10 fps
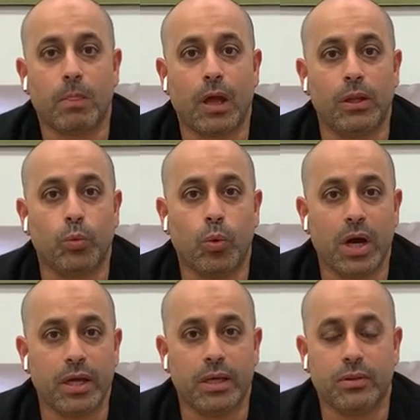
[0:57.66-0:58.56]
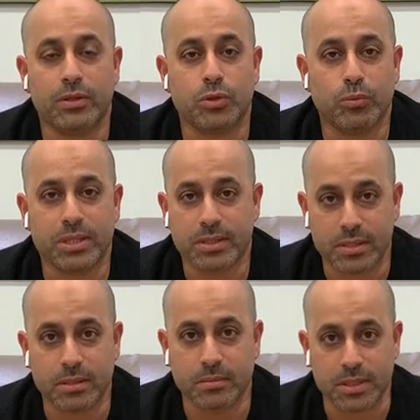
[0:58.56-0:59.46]
and why the Tomas
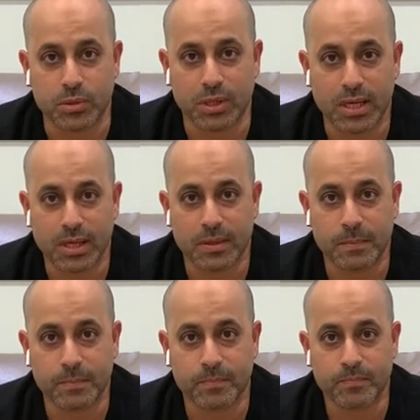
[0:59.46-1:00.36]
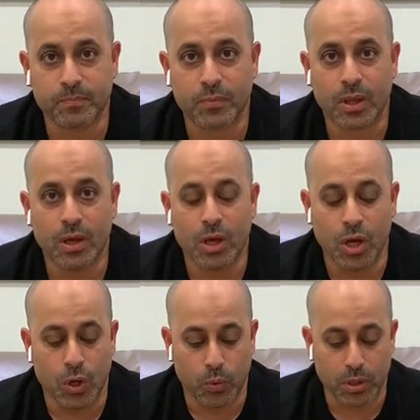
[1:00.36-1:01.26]
system is unique.
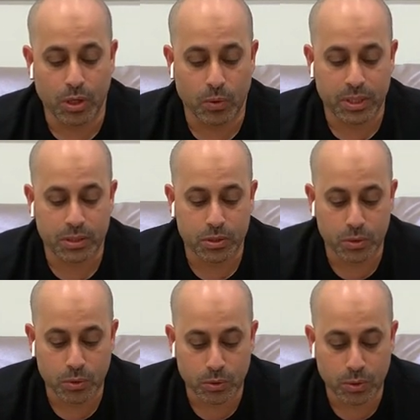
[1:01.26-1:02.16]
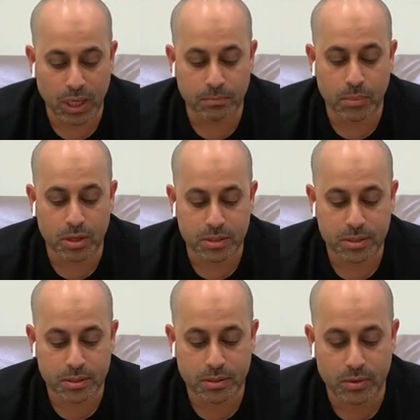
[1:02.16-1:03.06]
We're going to
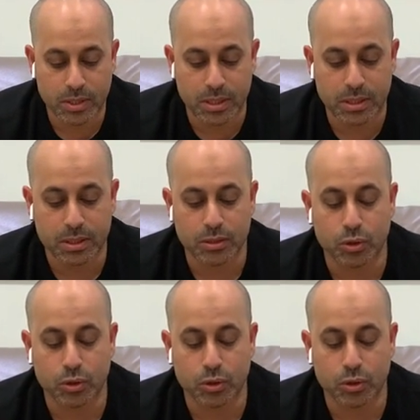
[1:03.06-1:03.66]
unbox the